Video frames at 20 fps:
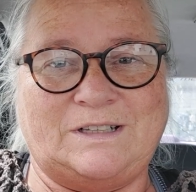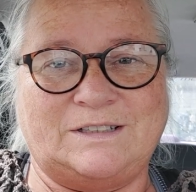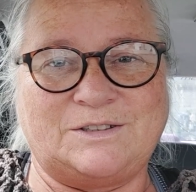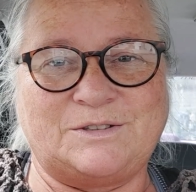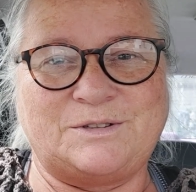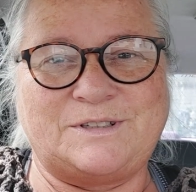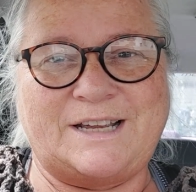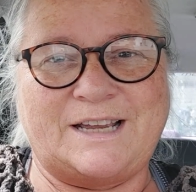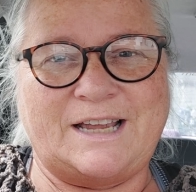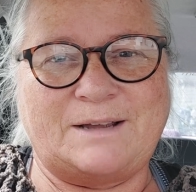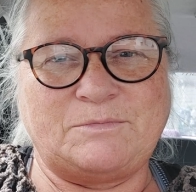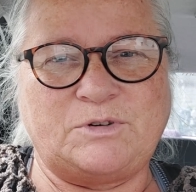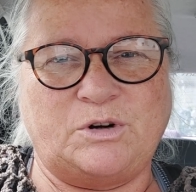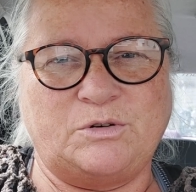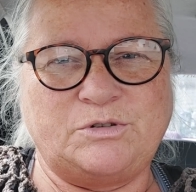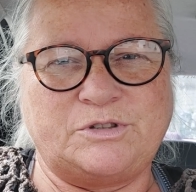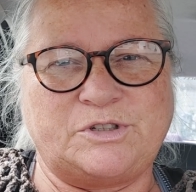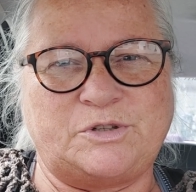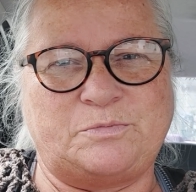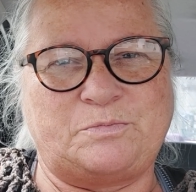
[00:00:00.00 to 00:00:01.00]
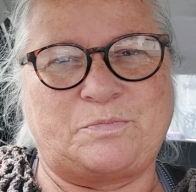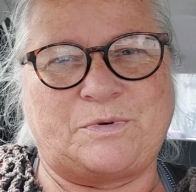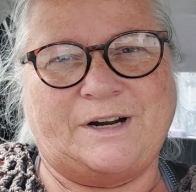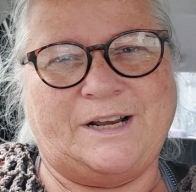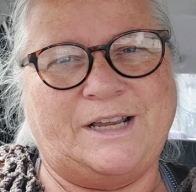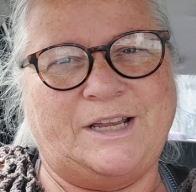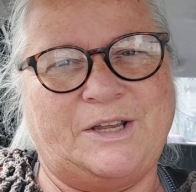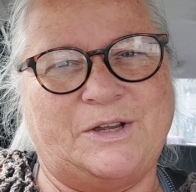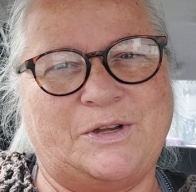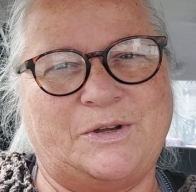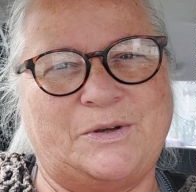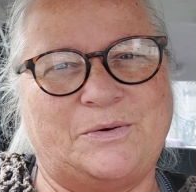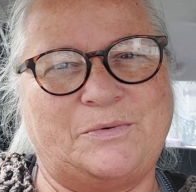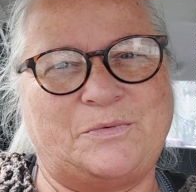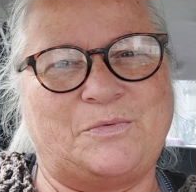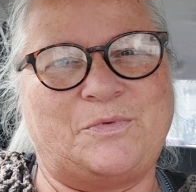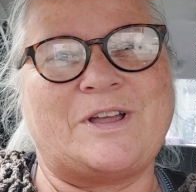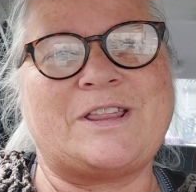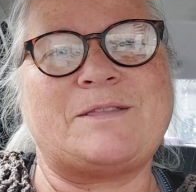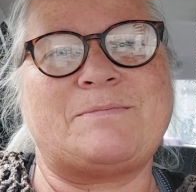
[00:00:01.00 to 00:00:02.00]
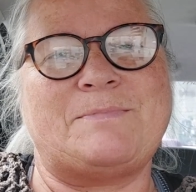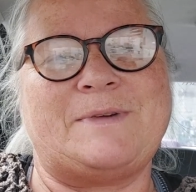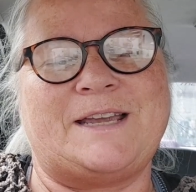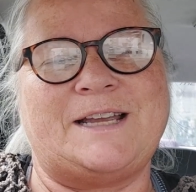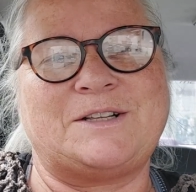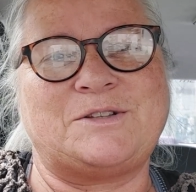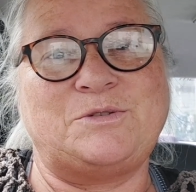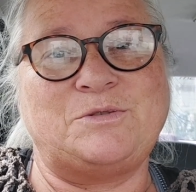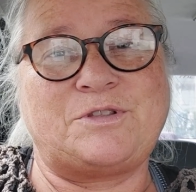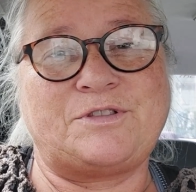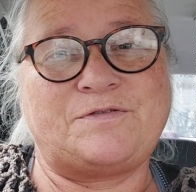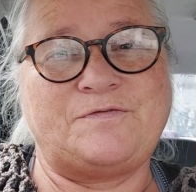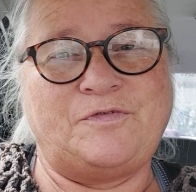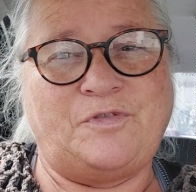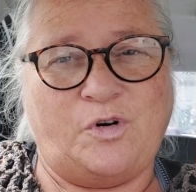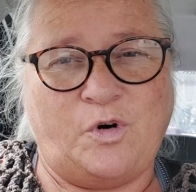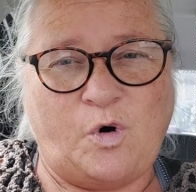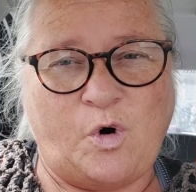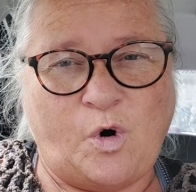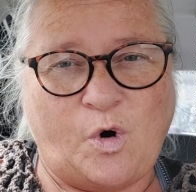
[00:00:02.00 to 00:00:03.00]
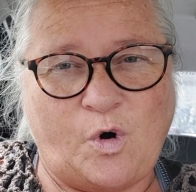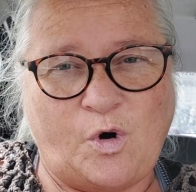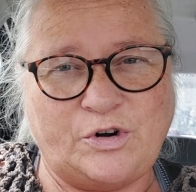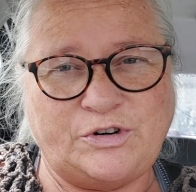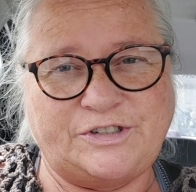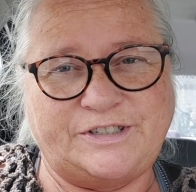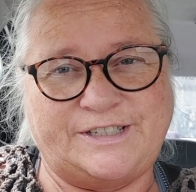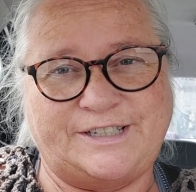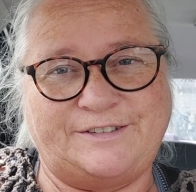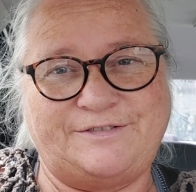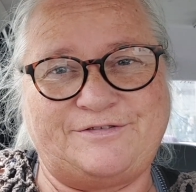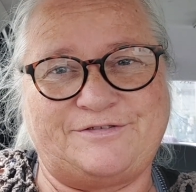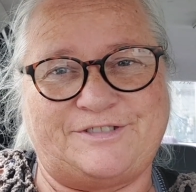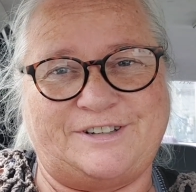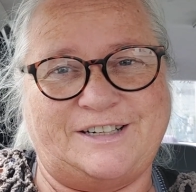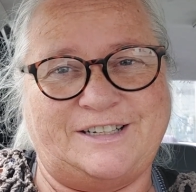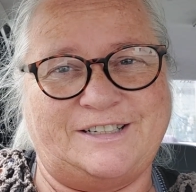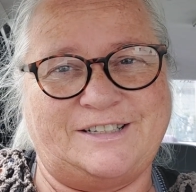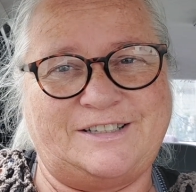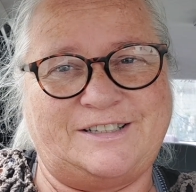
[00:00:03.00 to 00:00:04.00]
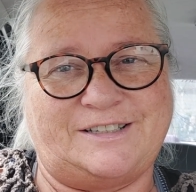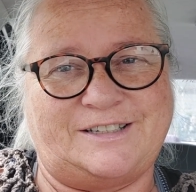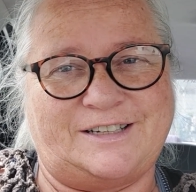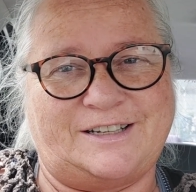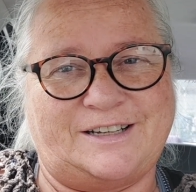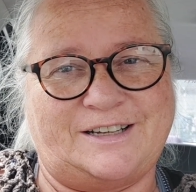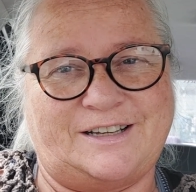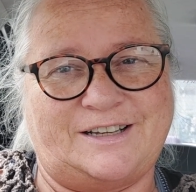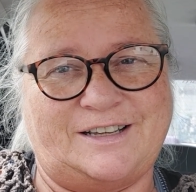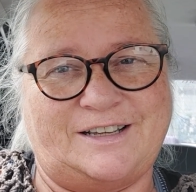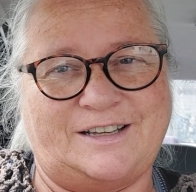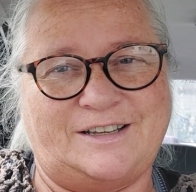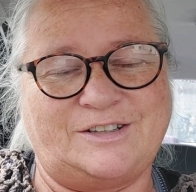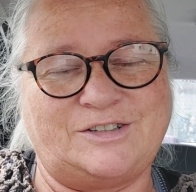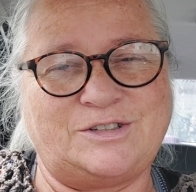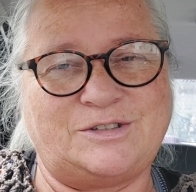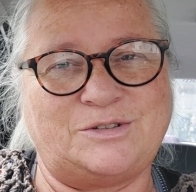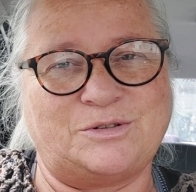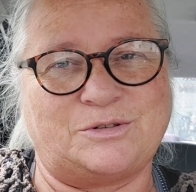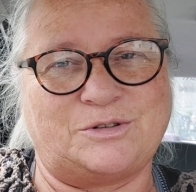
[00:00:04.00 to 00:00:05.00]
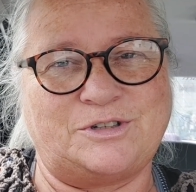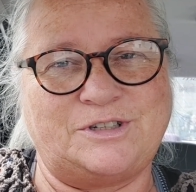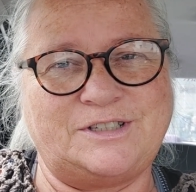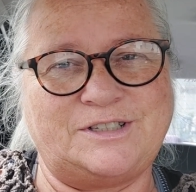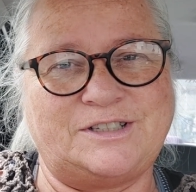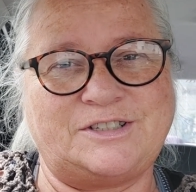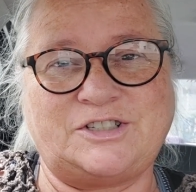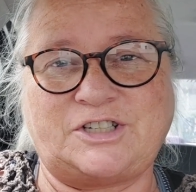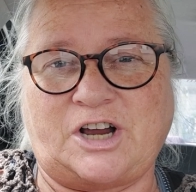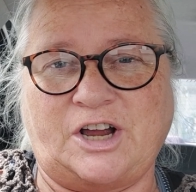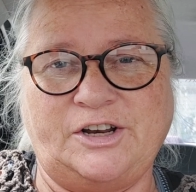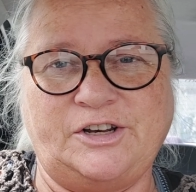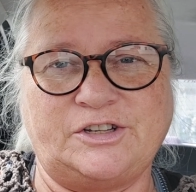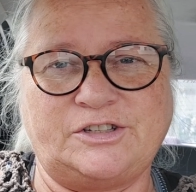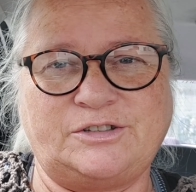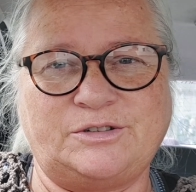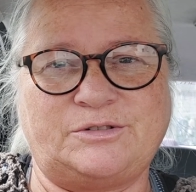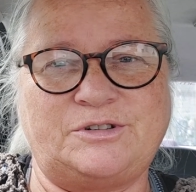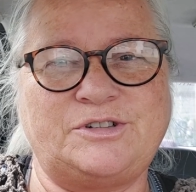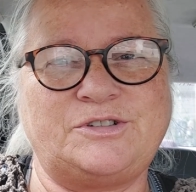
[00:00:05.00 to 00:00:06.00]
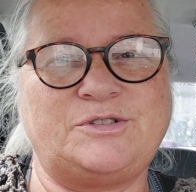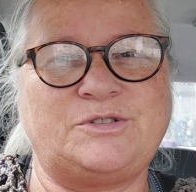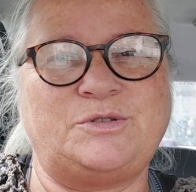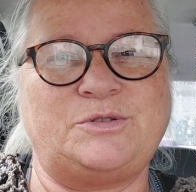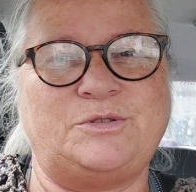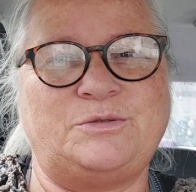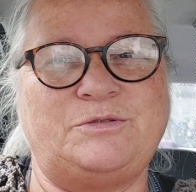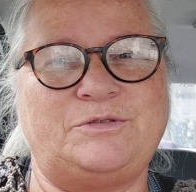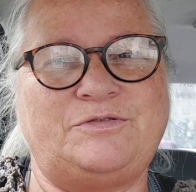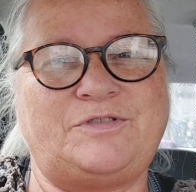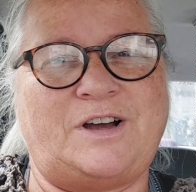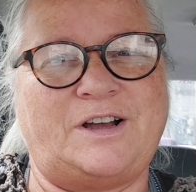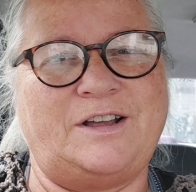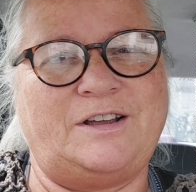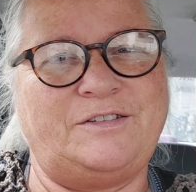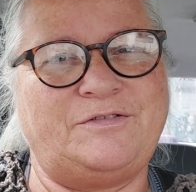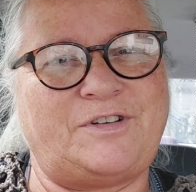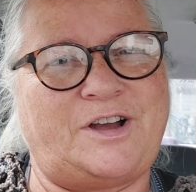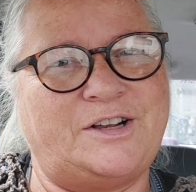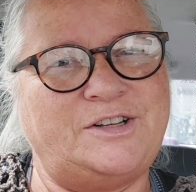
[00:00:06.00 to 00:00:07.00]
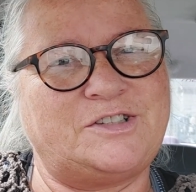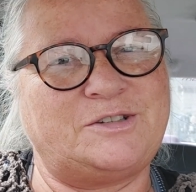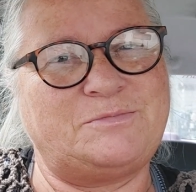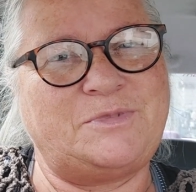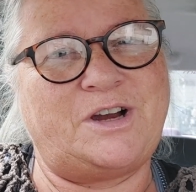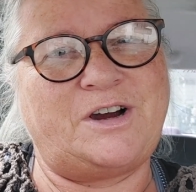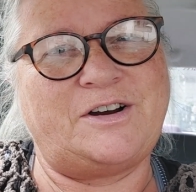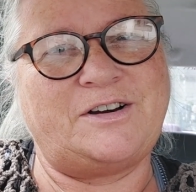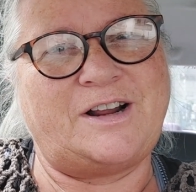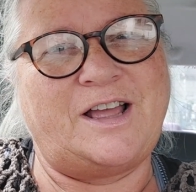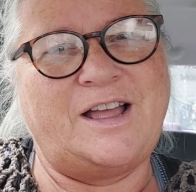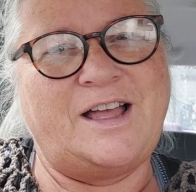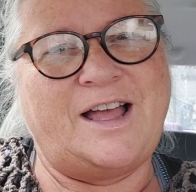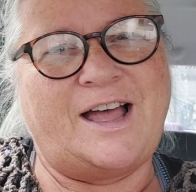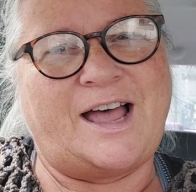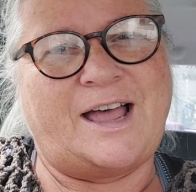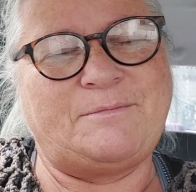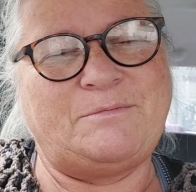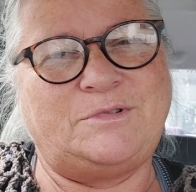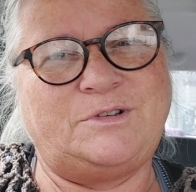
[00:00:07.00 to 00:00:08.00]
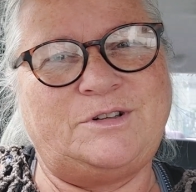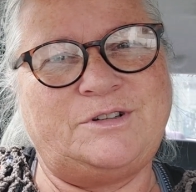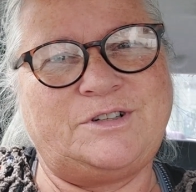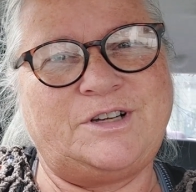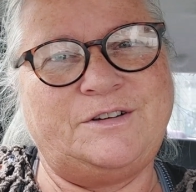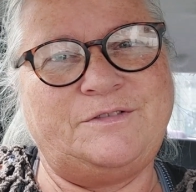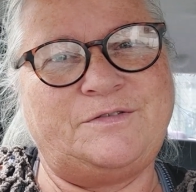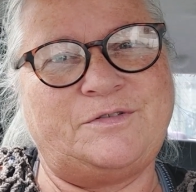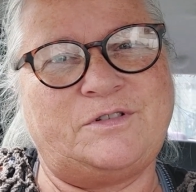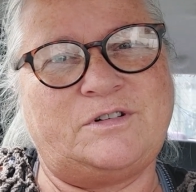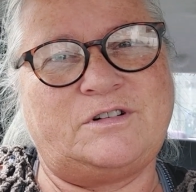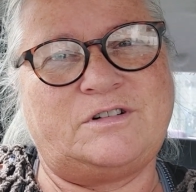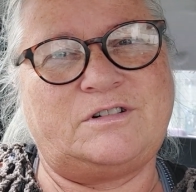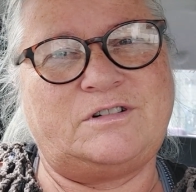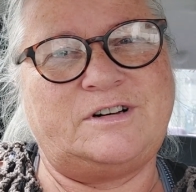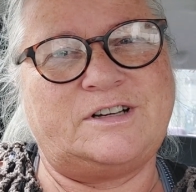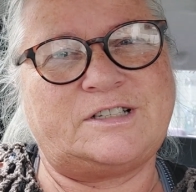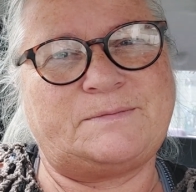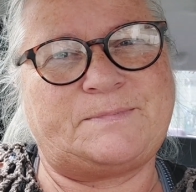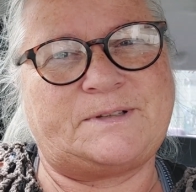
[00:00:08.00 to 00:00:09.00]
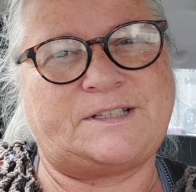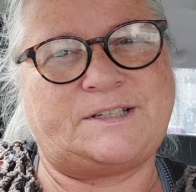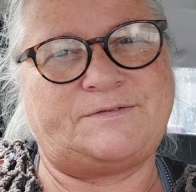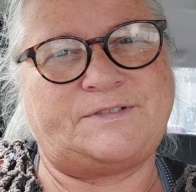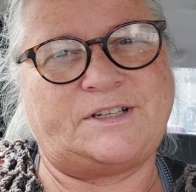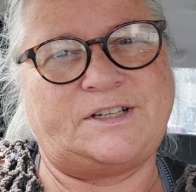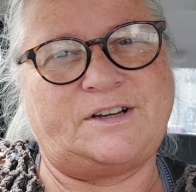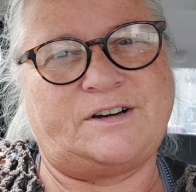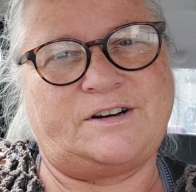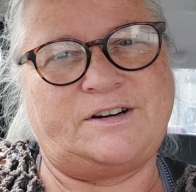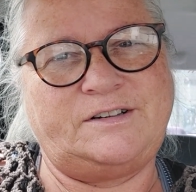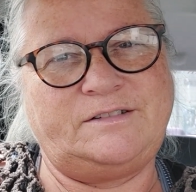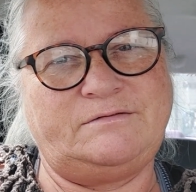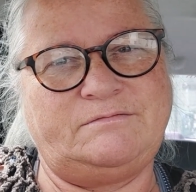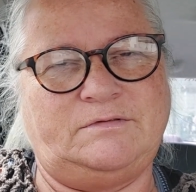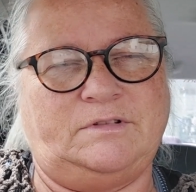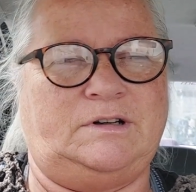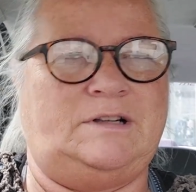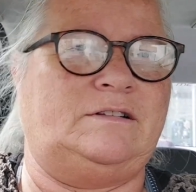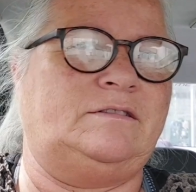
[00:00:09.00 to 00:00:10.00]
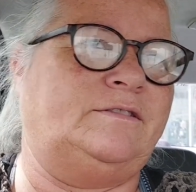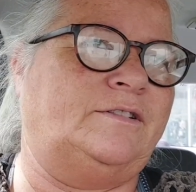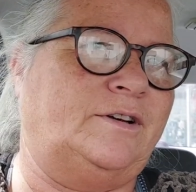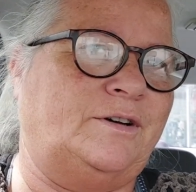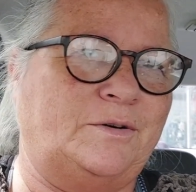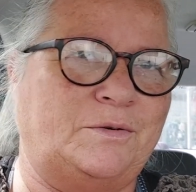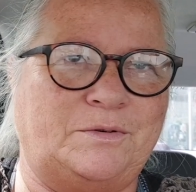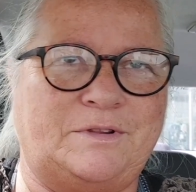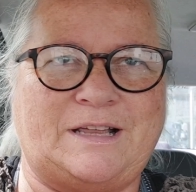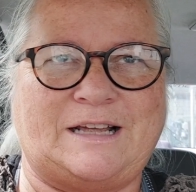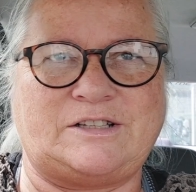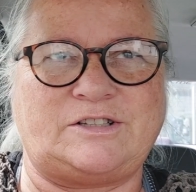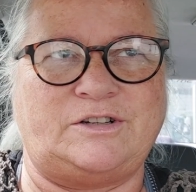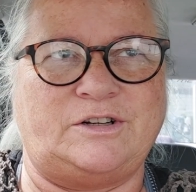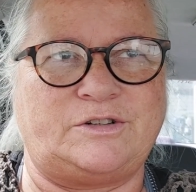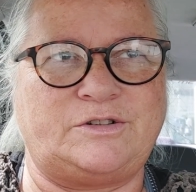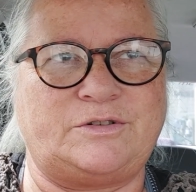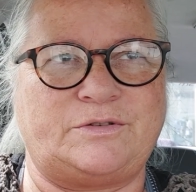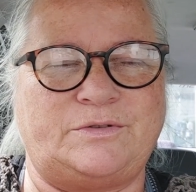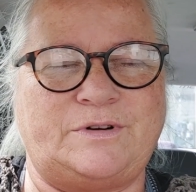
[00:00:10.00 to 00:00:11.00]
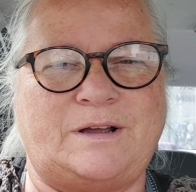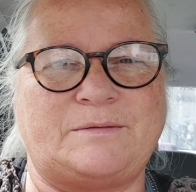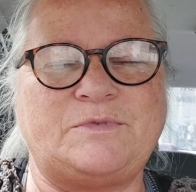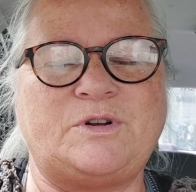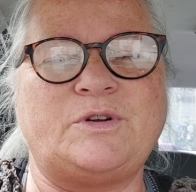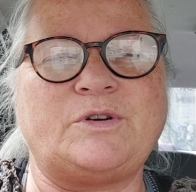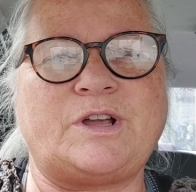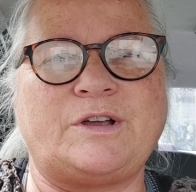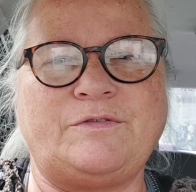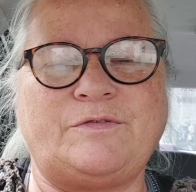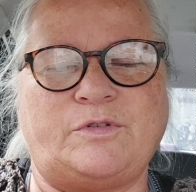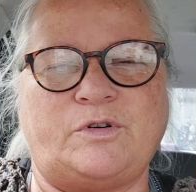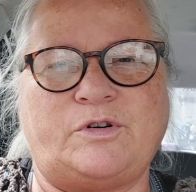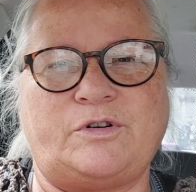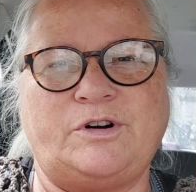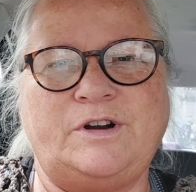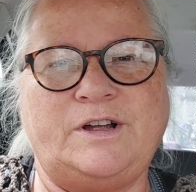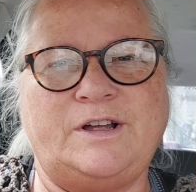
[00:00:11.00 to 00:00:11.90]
Today I'm going to bring you with me to 4 different stores, China stores, to find some yarn. I'm looking for a specific yarn. Well, no, that's not true. I'm looking for